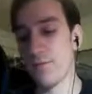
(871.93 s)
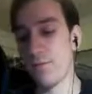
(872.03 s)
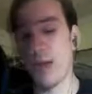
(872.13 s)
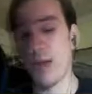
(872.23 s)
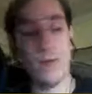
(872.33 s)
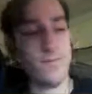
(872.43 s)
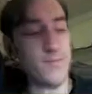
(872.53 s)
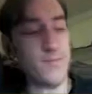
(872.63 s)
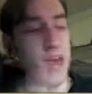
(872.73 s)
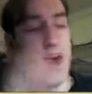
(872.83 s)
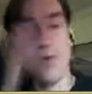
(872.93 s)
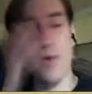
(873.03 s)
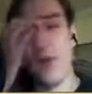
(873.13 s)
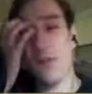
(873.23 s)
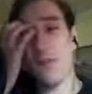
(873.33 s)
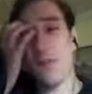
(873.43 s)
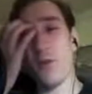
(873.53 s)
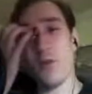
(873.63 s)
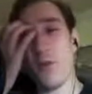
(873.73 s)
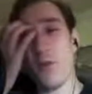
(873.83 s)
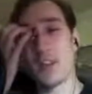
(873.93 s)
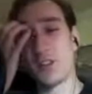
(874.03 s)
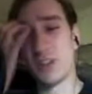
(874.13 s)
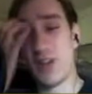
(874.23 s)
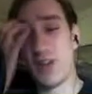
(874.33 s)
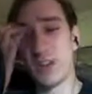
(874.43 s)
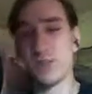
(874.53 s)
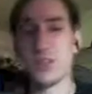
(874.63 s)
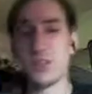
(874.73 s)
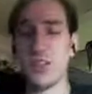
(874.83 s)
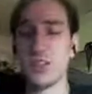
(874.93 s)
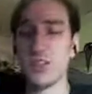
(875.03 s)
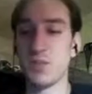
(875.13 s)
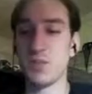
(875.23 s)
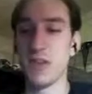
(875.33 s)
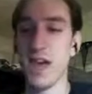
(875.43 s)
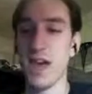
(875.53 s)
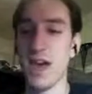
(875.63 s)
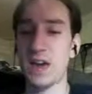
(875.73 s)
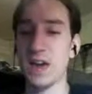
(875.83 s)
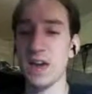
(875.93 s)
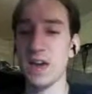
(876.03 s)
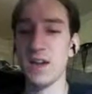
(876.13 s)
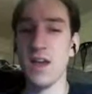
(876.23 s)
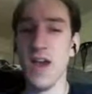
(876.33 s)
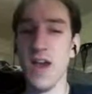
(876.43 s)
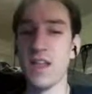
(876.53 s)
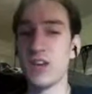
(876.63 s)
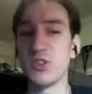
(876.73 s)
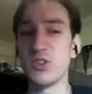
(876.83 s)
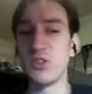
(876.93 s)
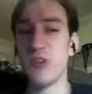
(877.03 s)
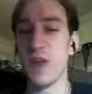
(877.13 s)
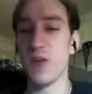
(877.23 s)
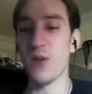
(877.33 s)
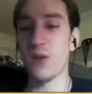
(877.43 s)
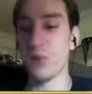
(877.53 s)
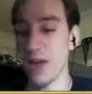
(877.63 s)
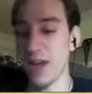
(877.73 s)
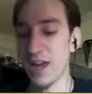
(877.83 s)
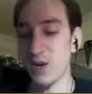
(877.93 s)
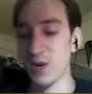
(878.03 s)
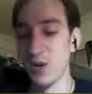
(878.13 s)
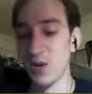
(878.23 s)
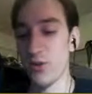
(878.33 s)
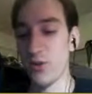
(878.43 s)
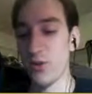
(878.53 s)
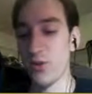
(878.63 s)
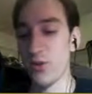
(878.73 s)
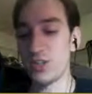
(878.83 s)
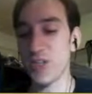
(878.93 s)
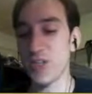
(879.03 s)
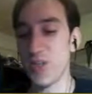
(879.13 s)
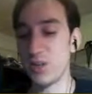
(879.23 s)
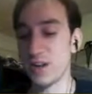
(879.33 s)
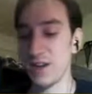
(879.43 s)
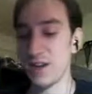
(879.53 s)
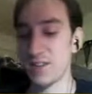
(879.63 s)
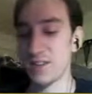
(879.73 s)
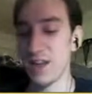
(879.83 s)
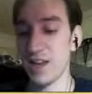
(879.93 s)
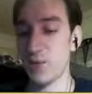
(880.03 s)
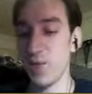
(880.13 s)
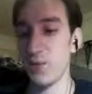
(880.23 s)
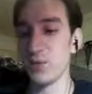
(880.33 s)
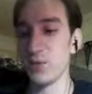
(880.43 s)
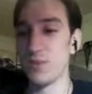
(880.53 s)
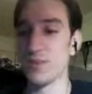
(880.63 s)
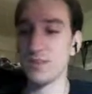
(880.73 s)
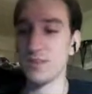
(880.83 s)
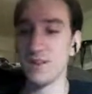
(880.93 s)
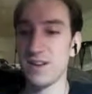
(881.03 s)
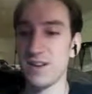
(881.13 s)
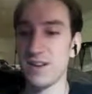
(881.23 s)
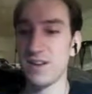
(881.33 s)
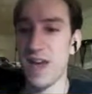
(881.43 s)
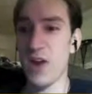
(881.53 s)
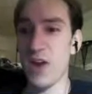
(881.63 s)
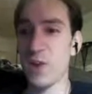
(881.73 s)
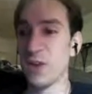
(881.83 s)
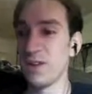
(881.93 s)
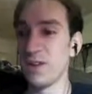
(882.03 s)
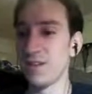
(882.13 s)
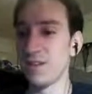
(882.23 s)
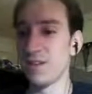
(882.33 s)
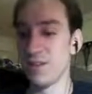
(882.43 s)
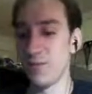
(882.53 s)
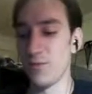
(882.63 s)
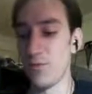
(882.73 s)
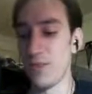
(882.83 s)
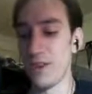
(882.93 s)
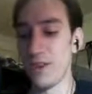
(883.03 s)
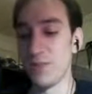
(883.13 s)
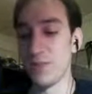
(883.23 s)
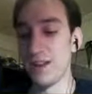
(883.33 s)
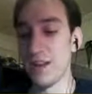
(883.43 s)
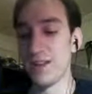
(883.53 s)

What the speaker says: But I don't know. I bet if I wrote him a message or brought it to his attention, just be like, hey, like I like your stream, but I can't really go there anymore and chat because like people just hate on me, and be like,